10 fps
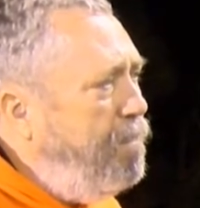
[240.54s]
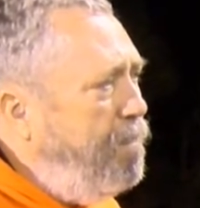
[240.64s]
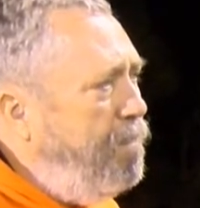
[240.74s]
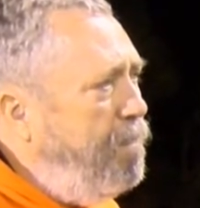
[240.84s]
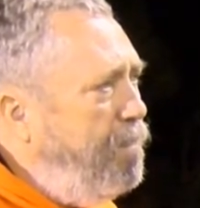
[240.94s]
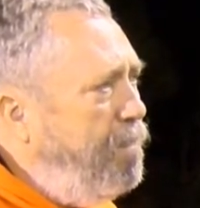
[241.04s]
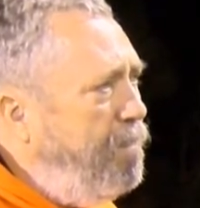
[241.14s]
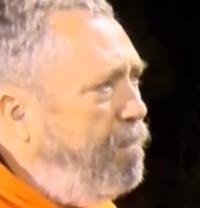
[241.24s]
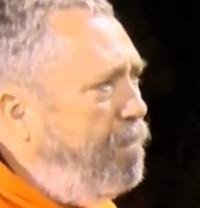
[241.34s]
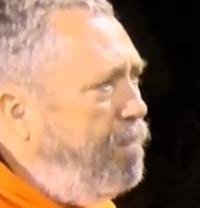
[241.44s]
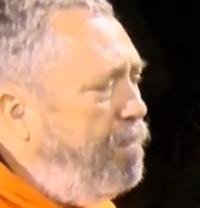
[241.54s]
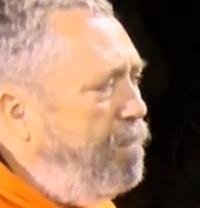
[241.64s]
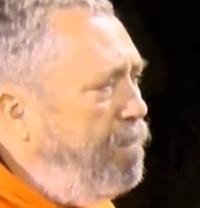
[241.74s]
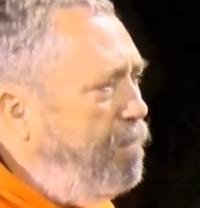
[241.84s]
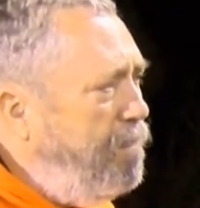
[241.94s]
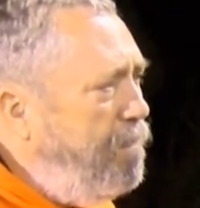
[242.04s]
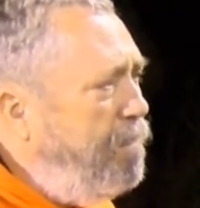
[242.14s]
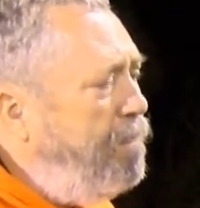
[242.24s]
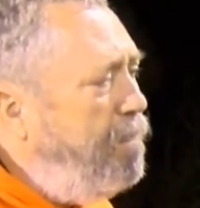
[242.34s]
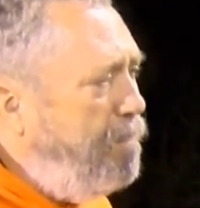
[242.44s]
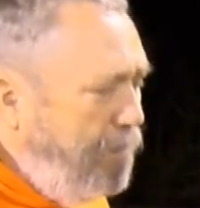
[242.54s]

No words are spoken by the person on screen.